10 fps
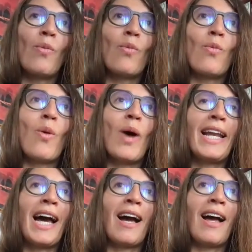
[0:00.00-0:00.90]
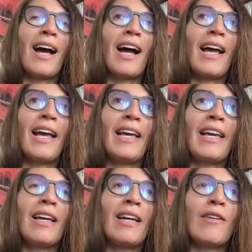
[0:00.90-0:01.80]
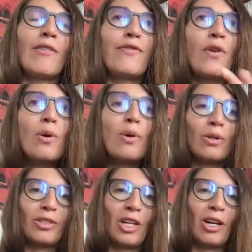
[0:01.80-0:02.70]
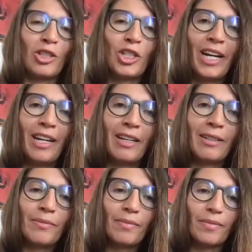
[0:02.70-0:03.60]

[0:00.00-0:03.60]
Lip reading: when I focus on China,